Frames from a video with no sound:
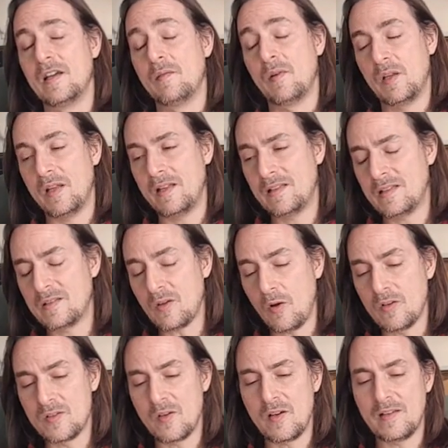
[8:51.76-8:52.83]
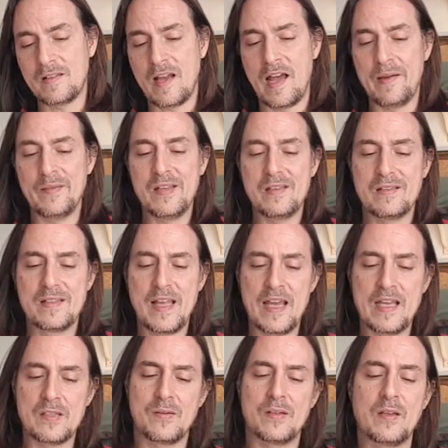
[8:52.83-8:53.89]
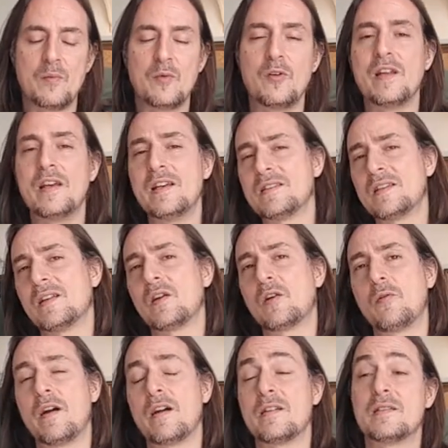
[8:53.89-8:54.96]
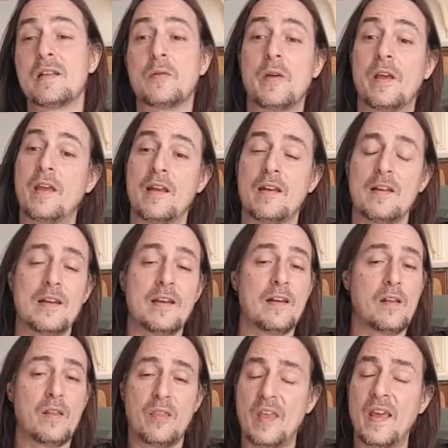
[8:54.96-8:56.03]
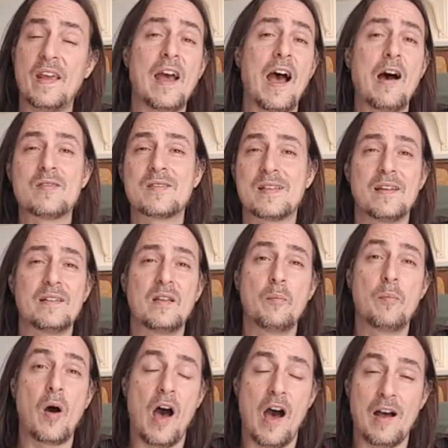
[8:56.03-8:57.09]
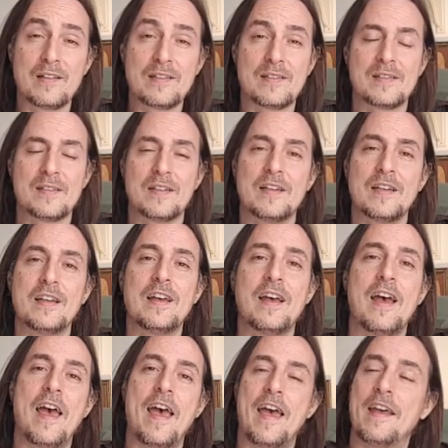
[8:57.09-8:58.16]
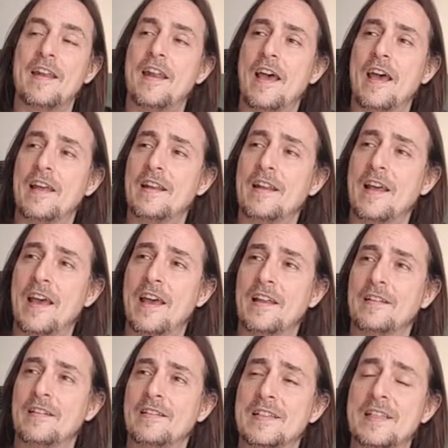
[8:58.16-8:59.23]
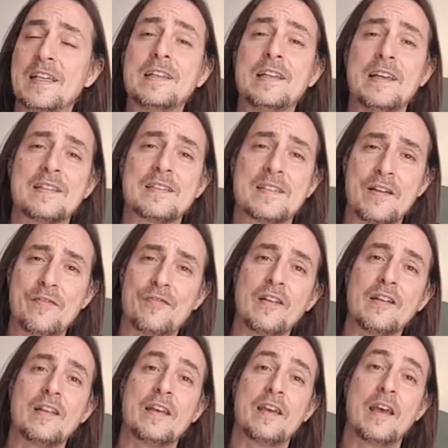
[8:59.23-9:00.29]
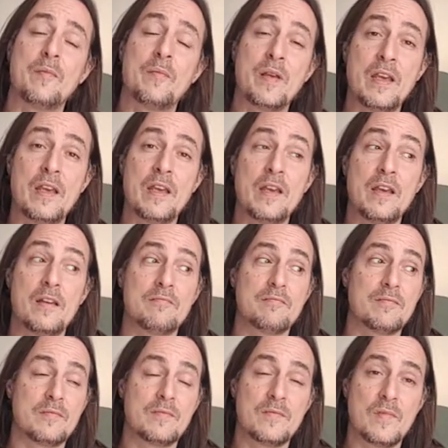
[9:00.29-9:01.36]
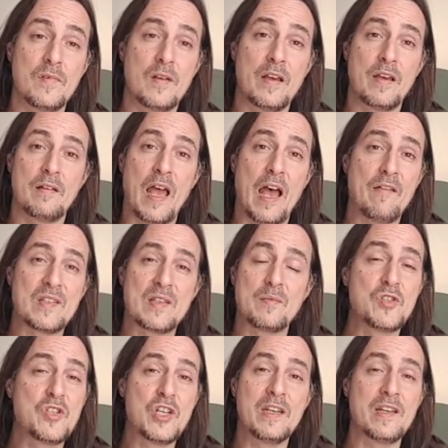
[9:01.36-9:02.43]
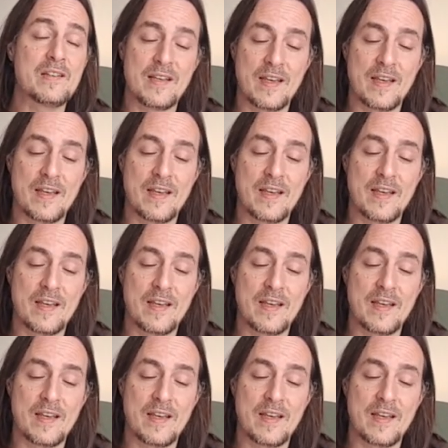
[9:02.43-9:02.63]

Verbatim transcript: But it is also a time these days, when the moon is in Aquarius, that we can think outside the box, and and and see things differently, and be uh, have some genius